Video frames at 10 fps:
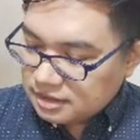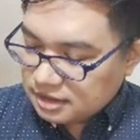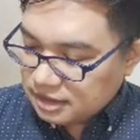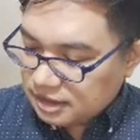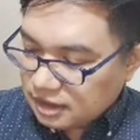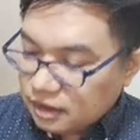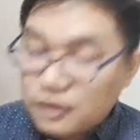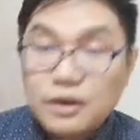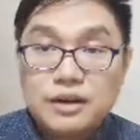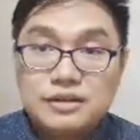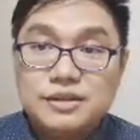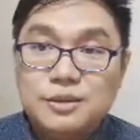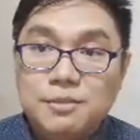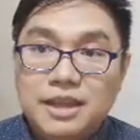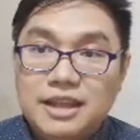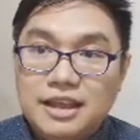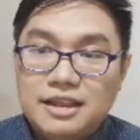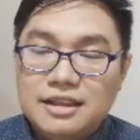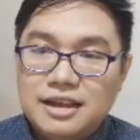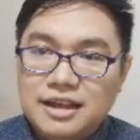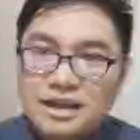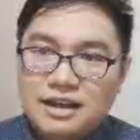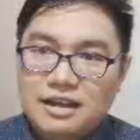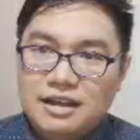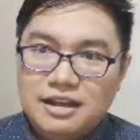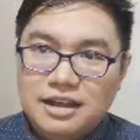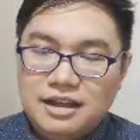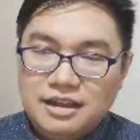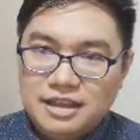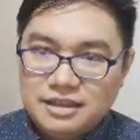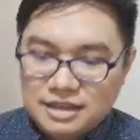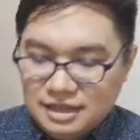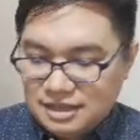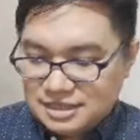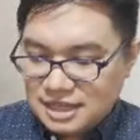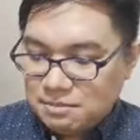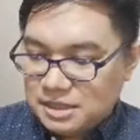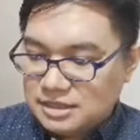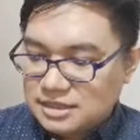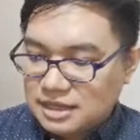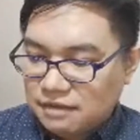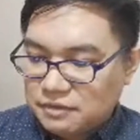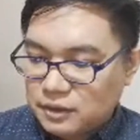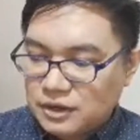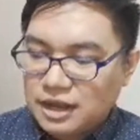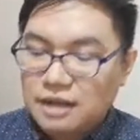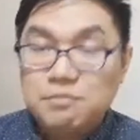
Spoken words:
The other girls who made it in the semis after